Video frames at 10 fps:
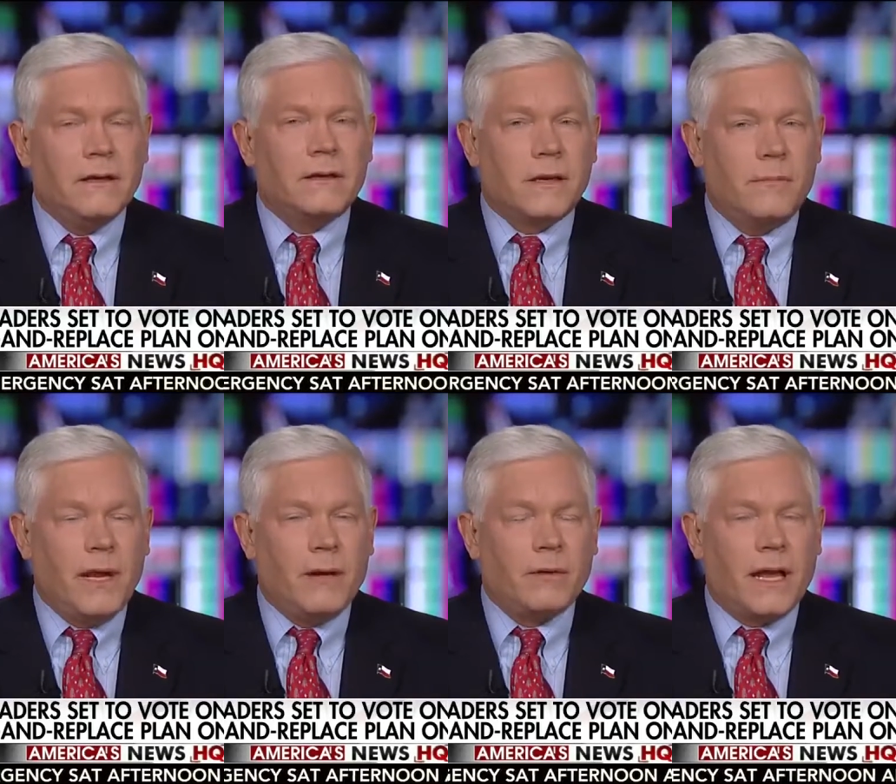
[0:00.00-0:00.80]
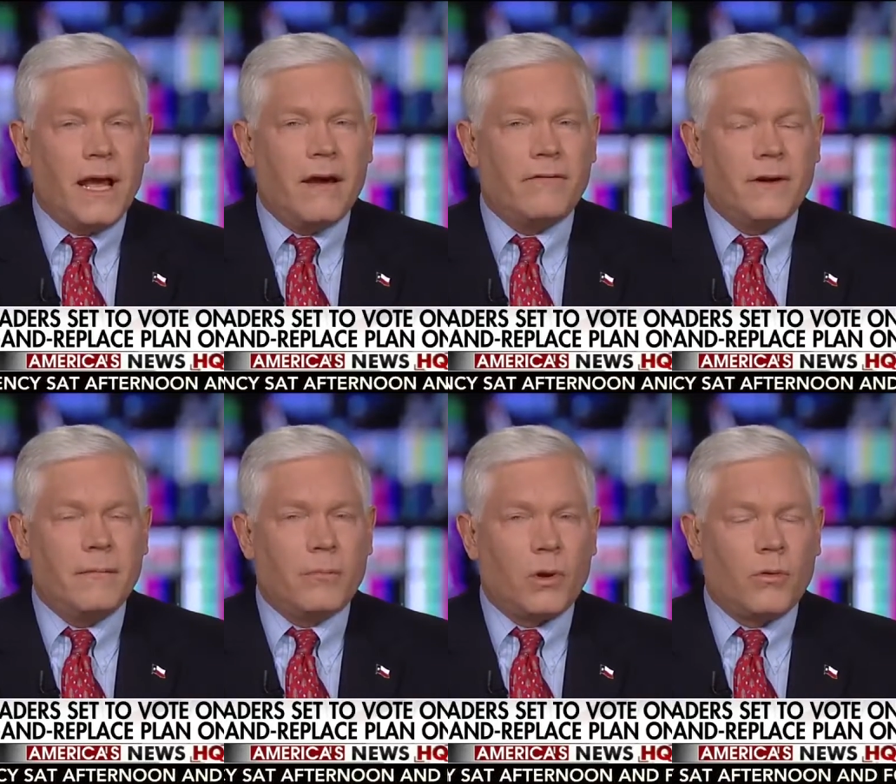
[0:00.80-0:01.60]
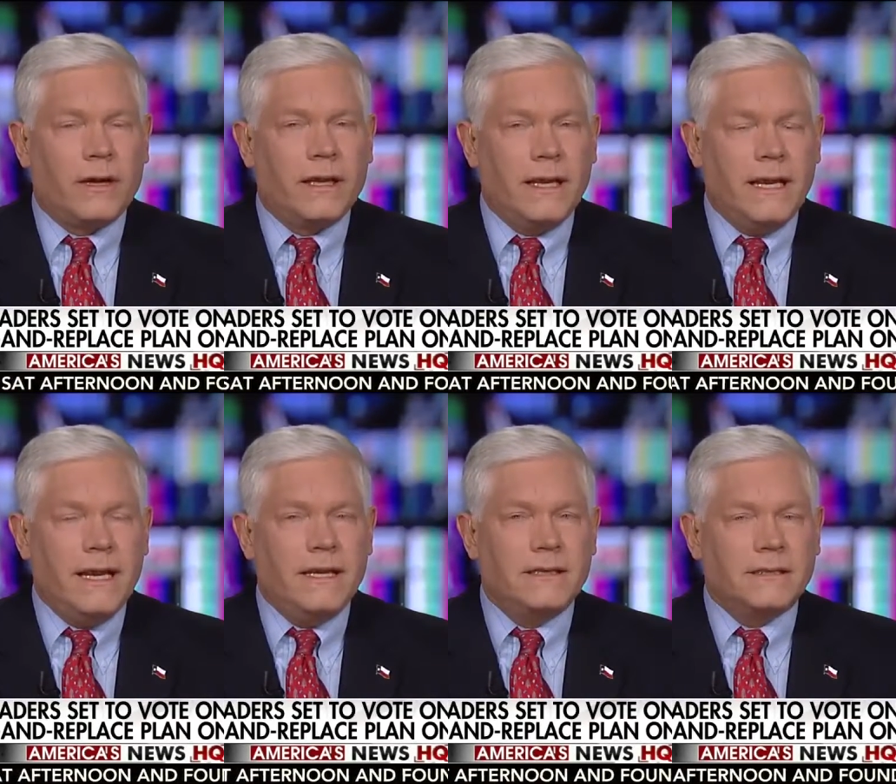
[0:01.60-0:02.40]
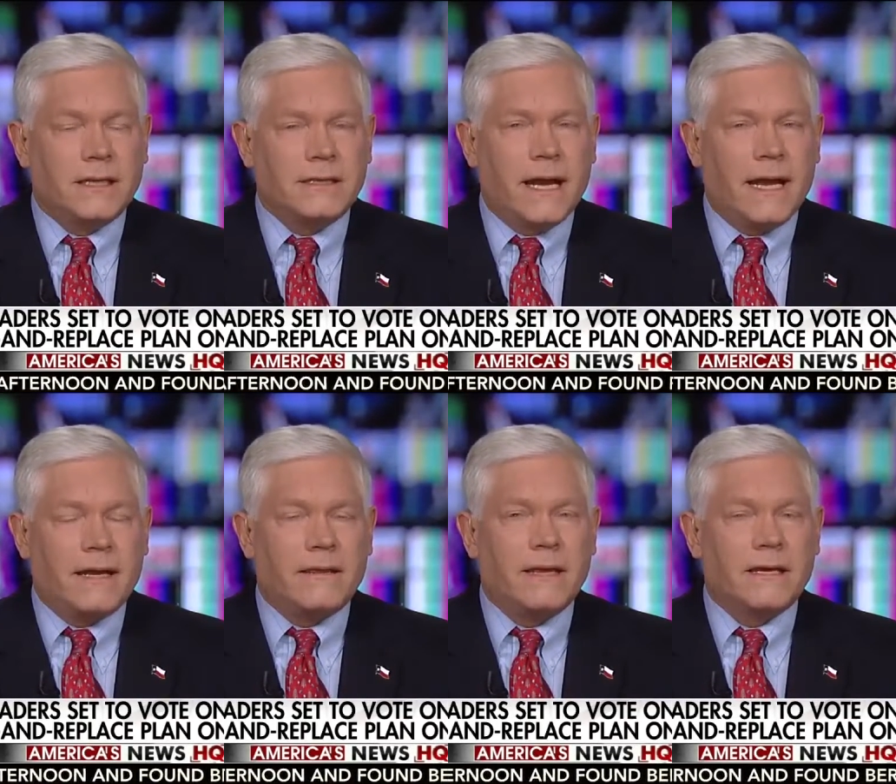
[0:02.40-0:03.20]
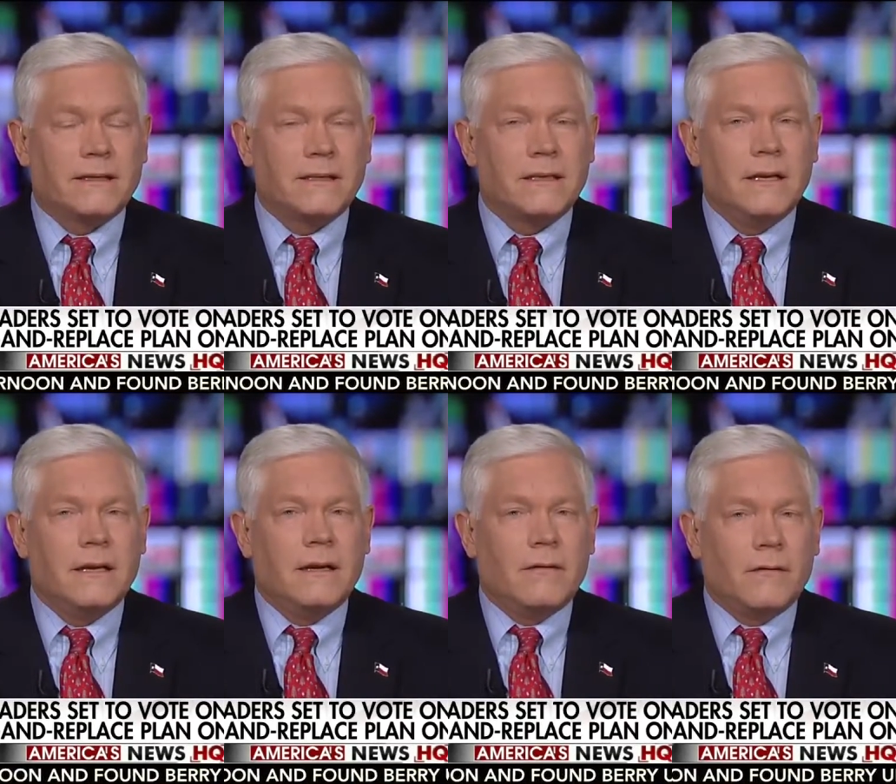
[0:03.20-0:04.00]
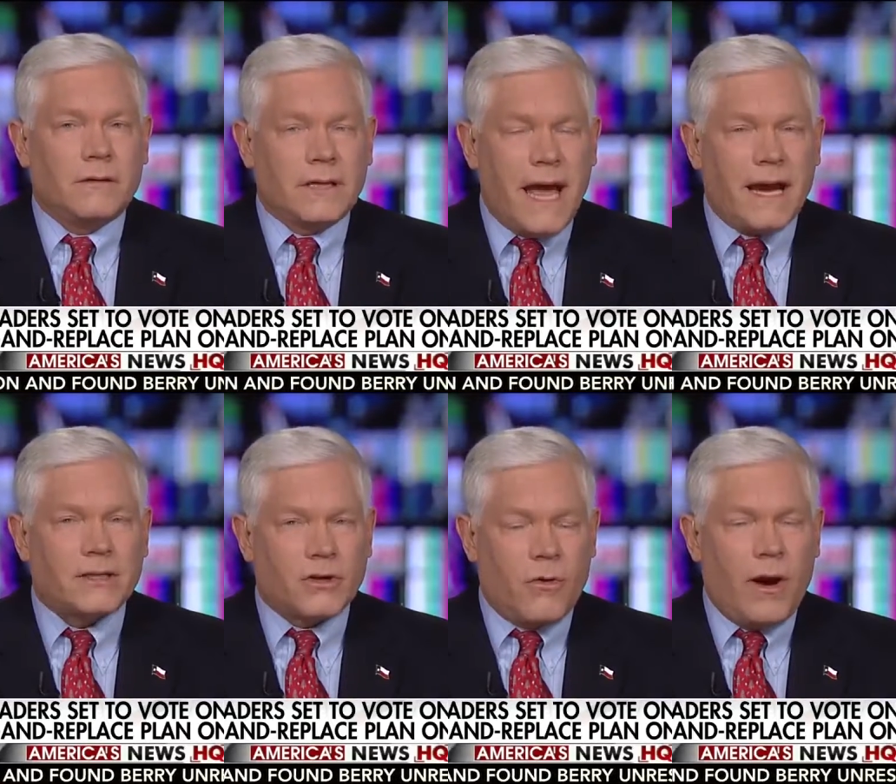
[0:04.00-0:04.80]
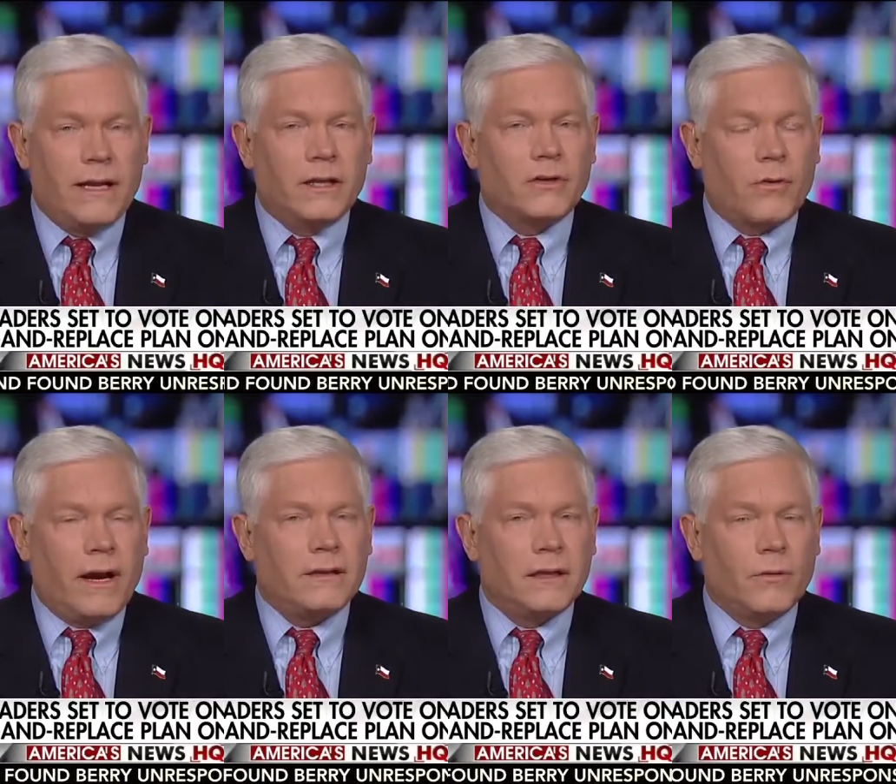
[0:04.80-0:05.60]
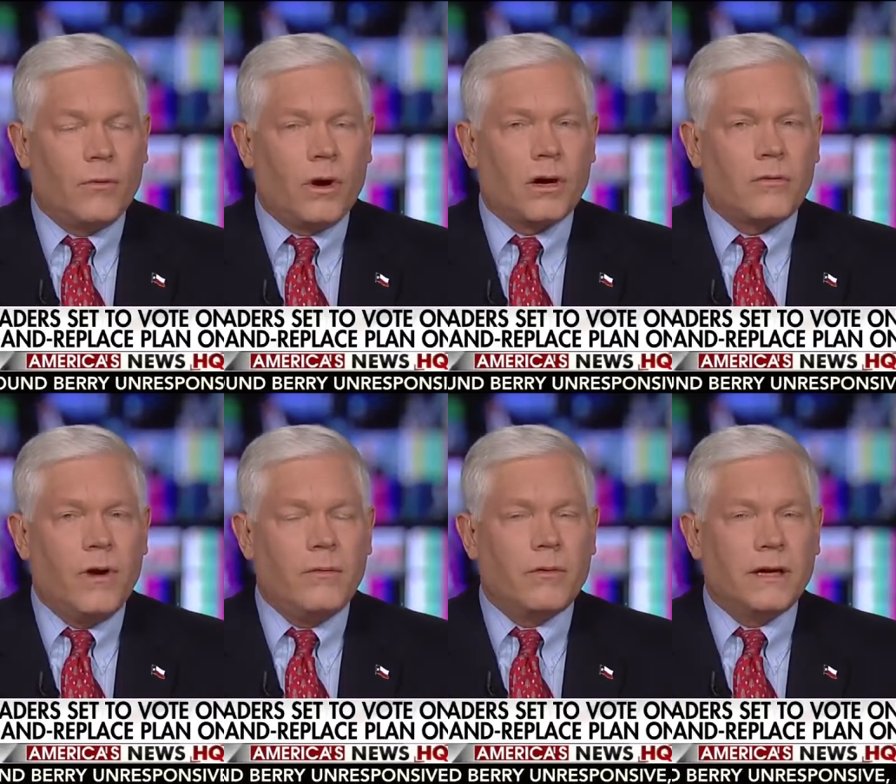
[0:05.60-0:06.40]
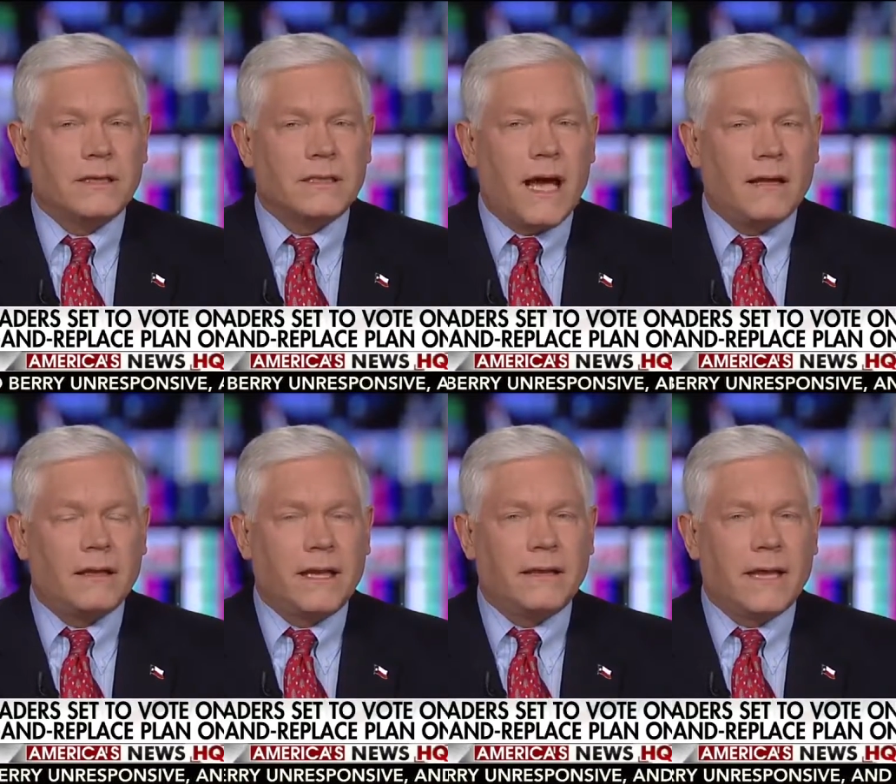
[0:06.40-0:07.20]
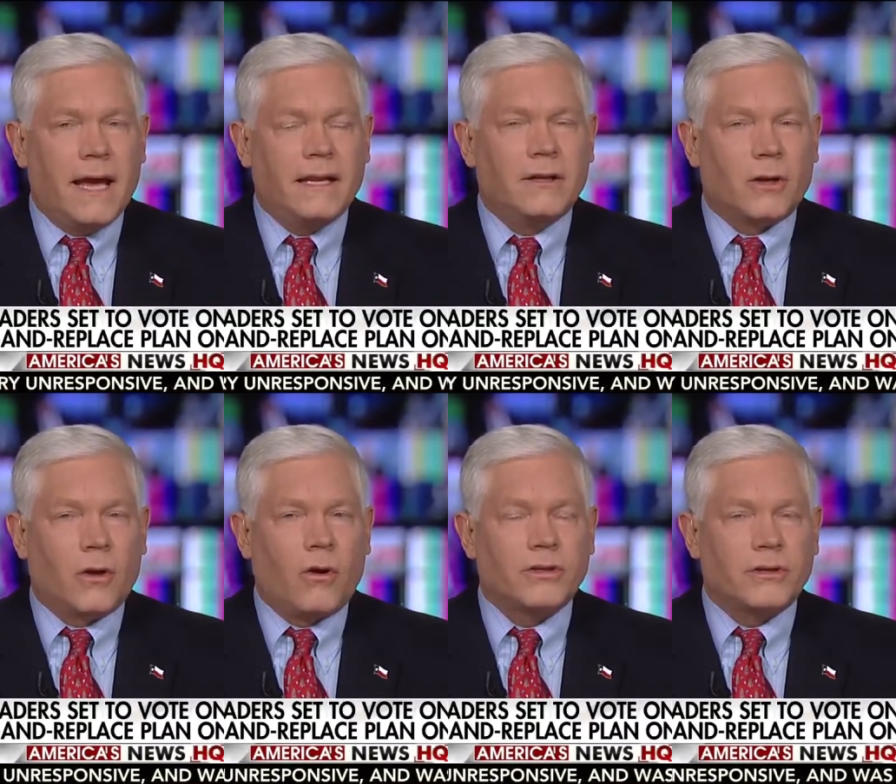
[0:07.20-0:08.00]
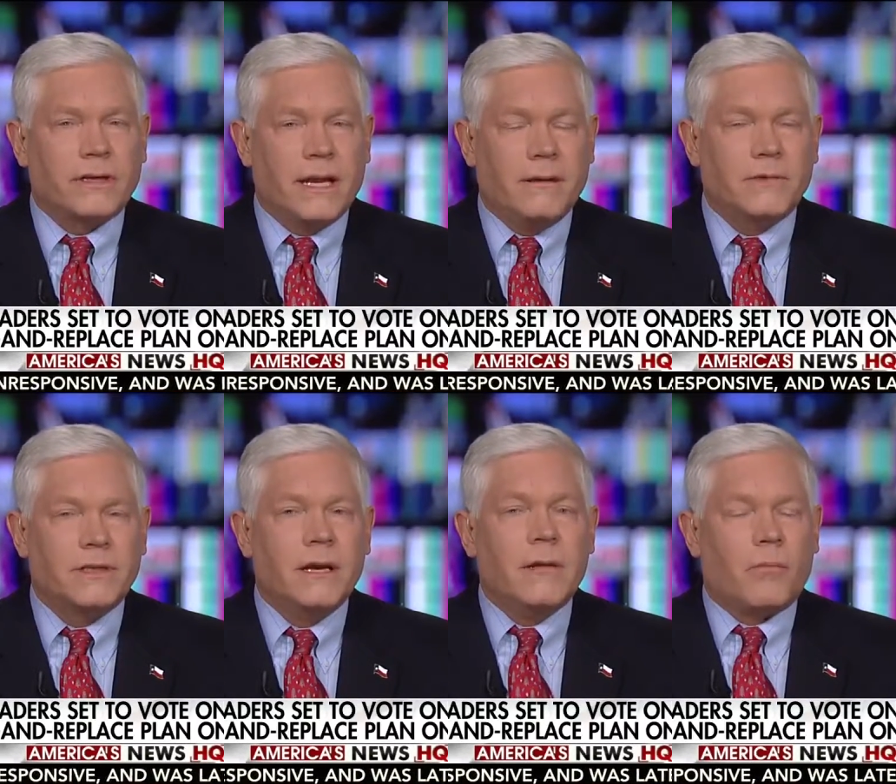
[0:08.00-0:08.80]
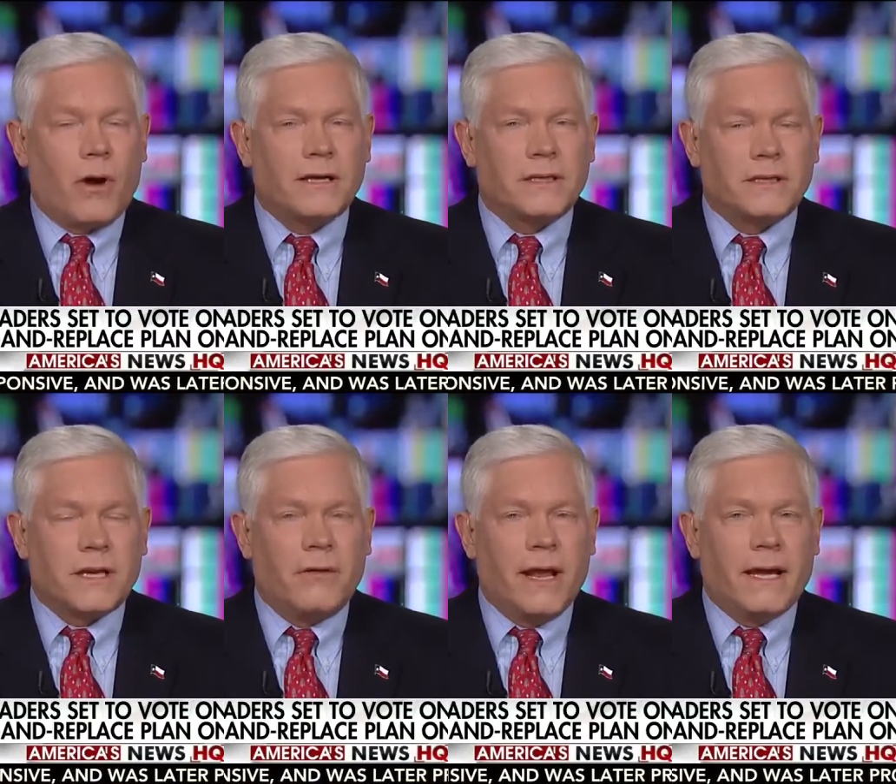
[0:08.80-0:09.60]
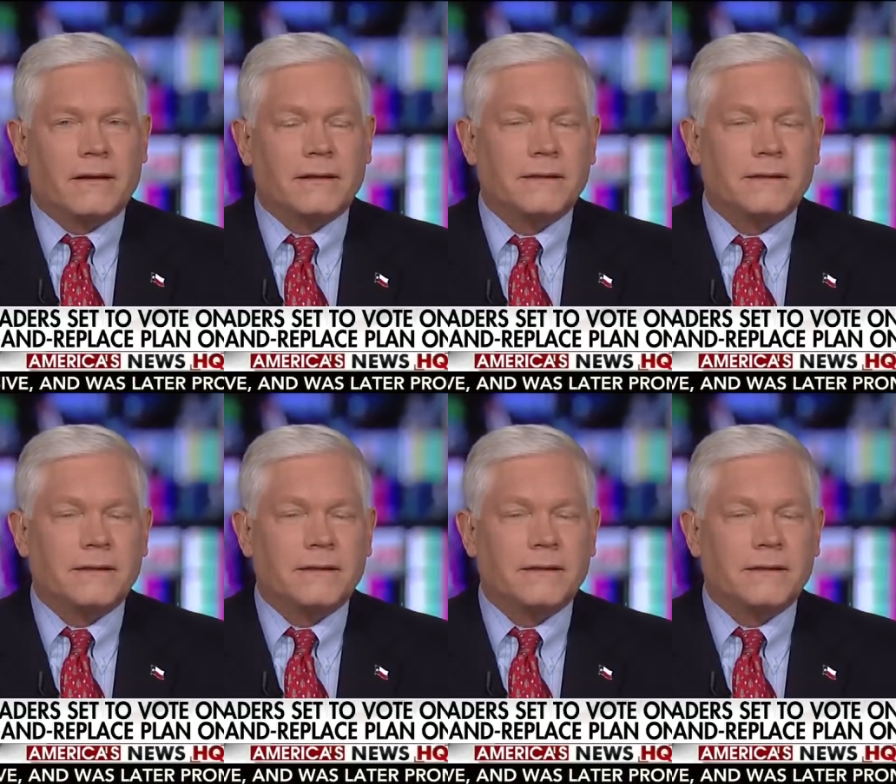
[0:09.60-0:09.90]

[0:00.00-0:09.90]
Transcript: to be able to have employees to take this tax credit directly to work, we will consolidate that into larger teams, prices go down.